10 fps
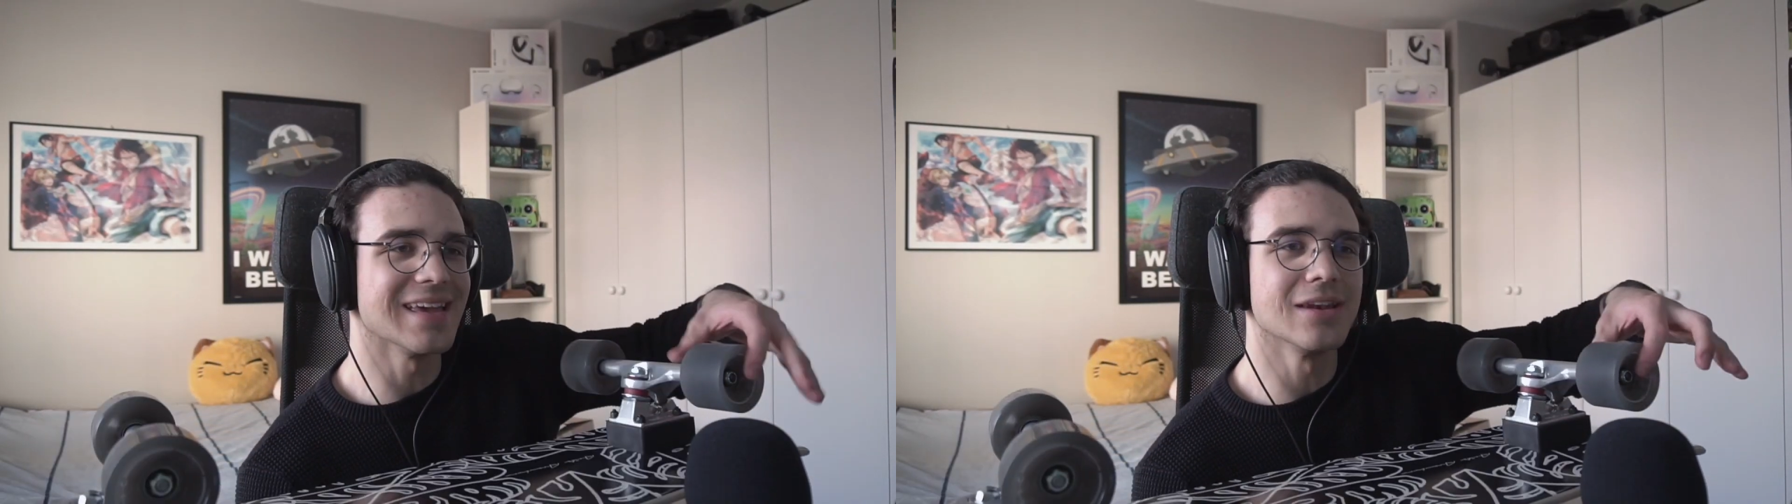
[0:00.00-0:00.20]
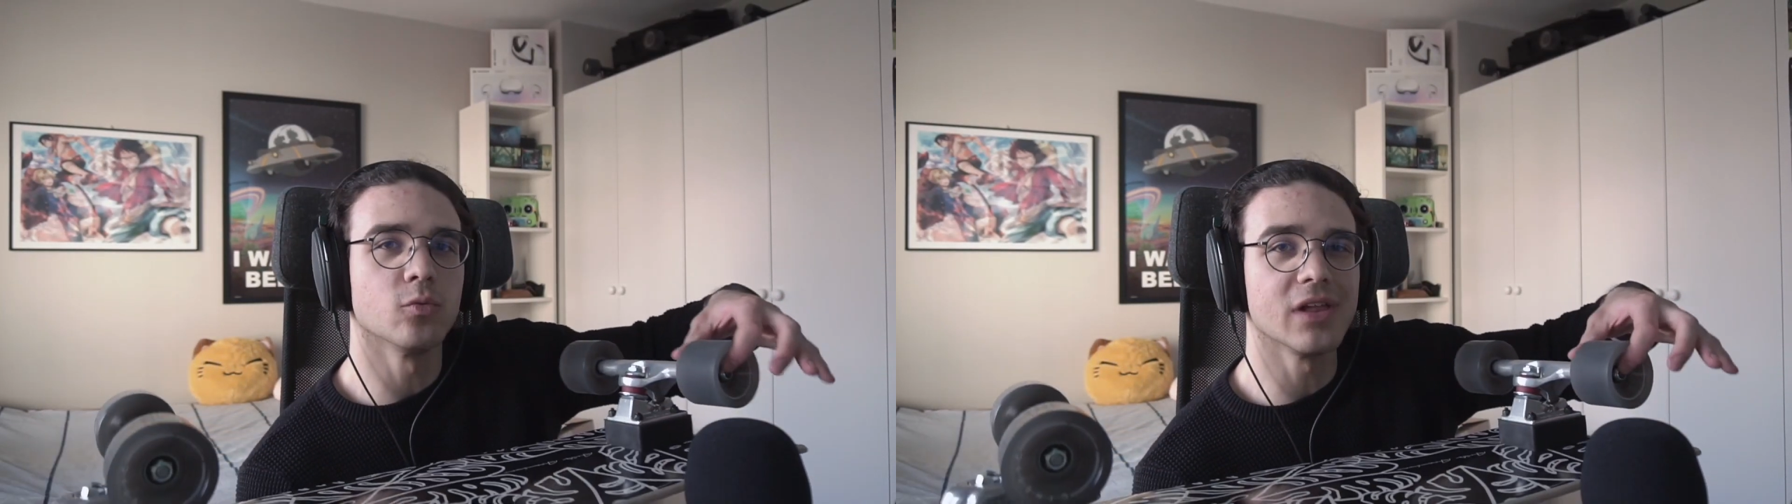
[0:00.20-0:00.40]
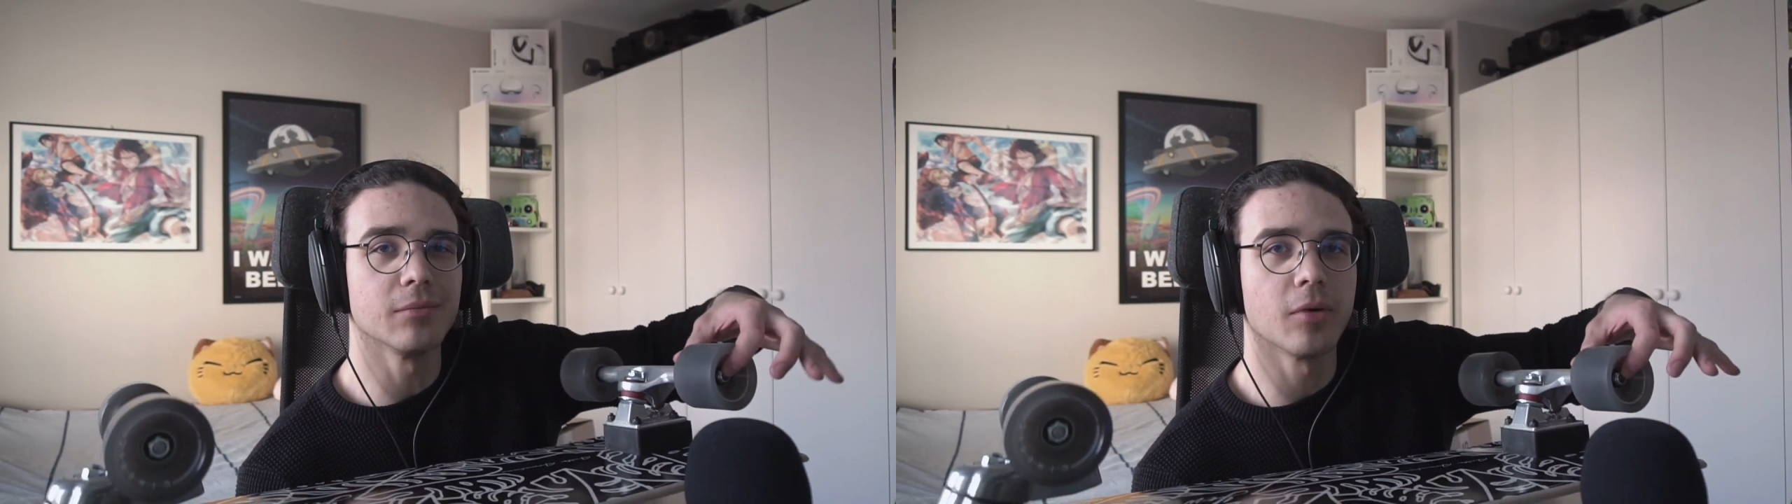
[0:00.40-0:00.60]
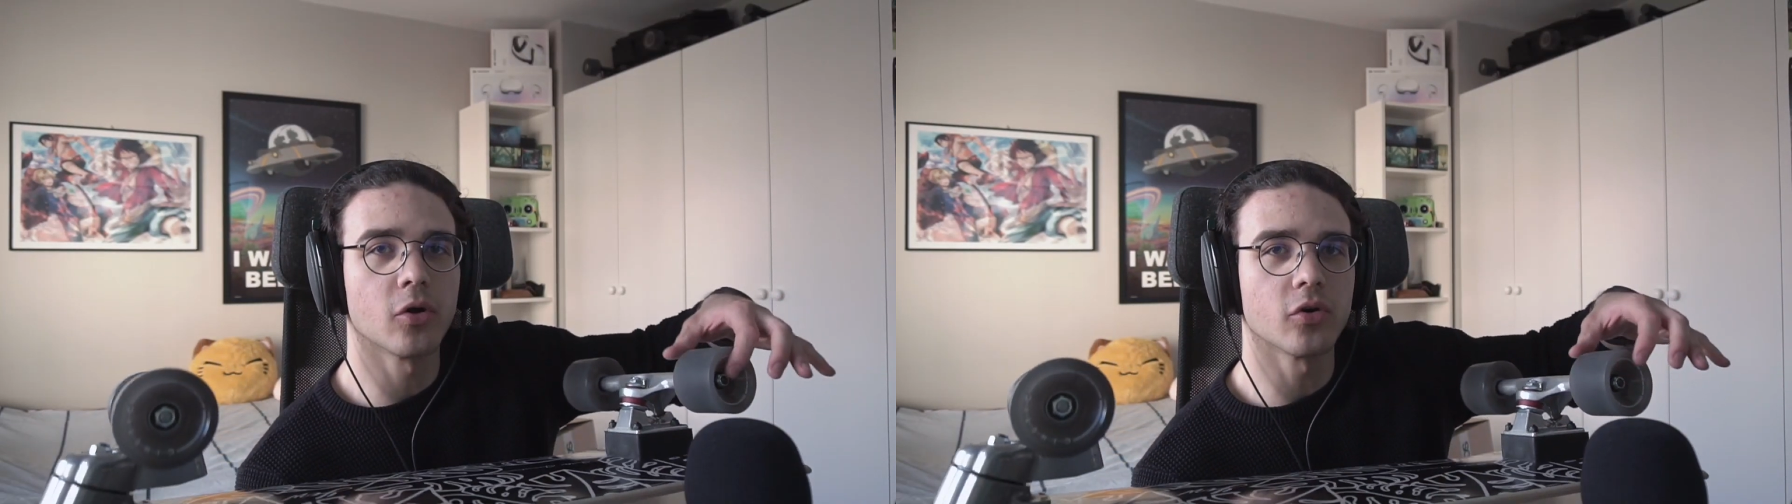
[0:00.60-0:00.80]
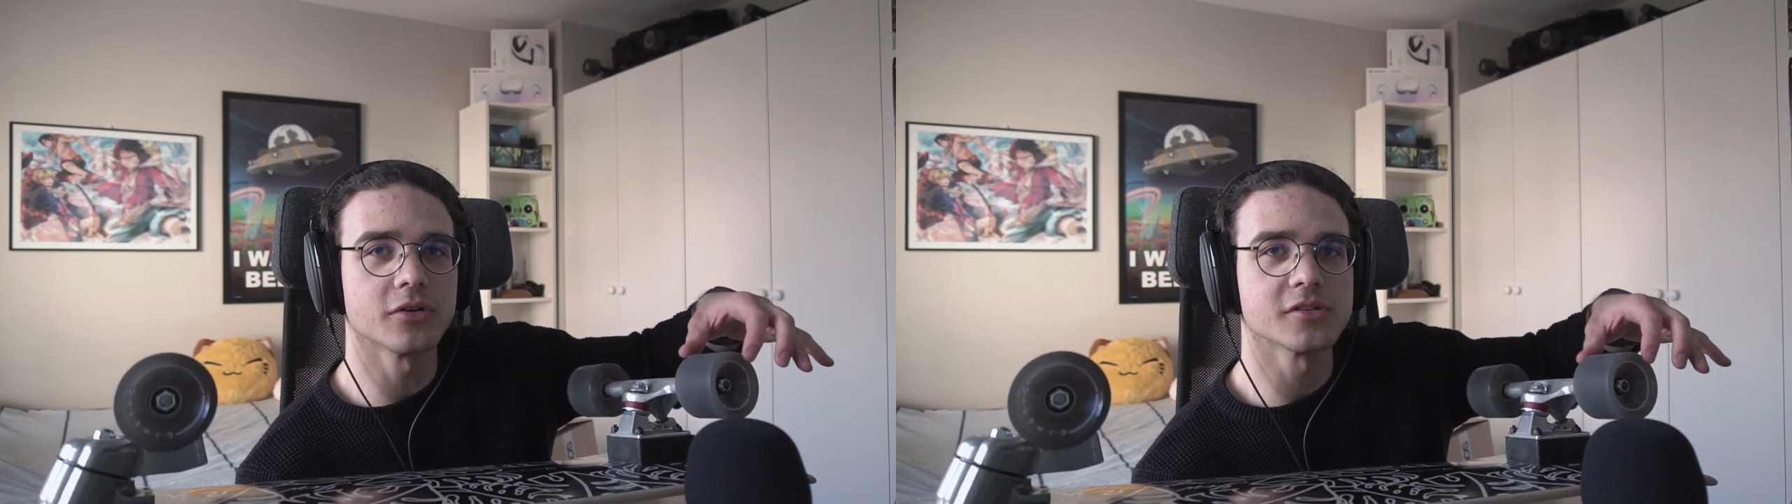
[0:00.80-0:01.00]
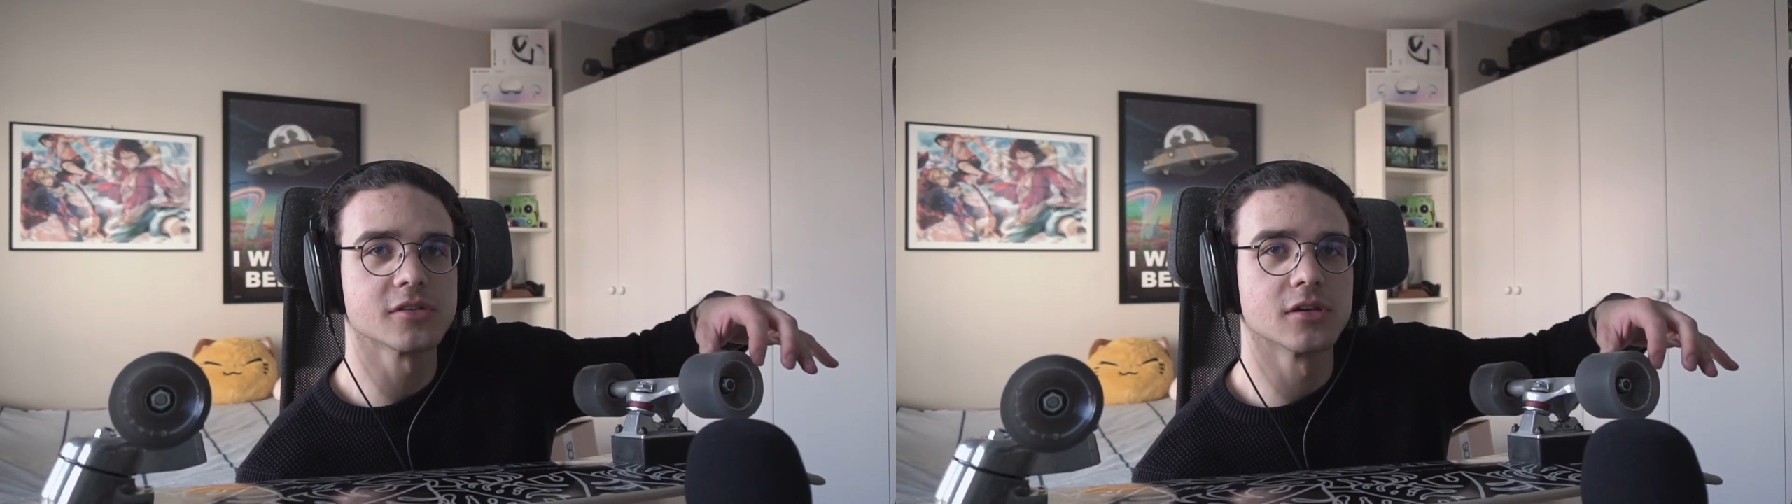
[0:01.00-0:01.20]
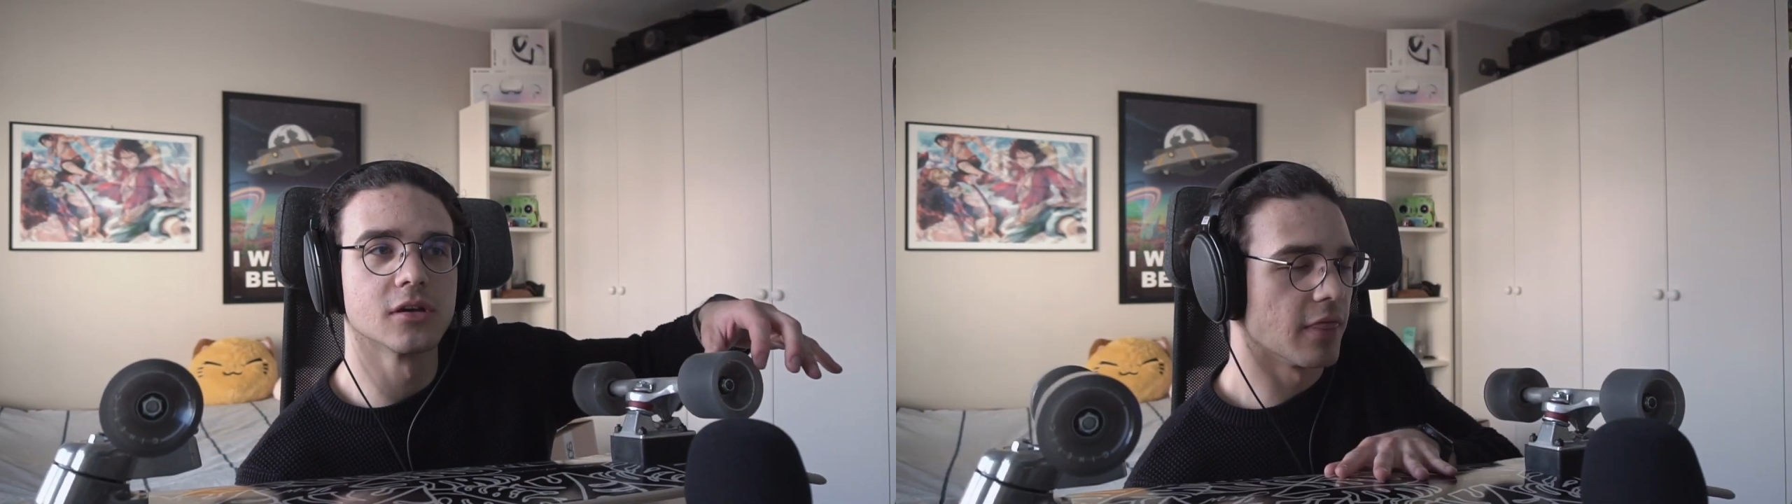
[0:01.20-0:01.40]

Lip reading: in-wheel motors?